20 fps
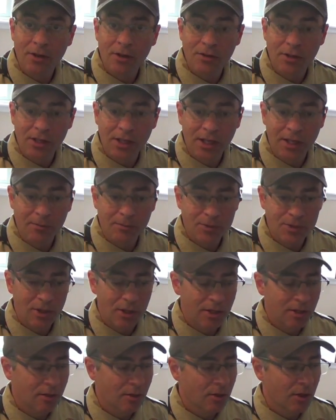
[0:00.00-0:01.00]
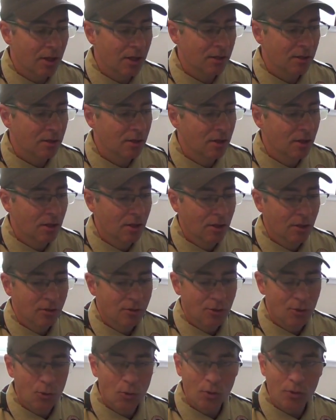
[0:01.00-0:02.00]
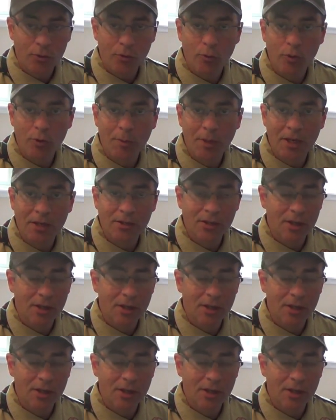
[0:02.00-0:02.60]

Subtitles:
on the campsite than 2 or 3-man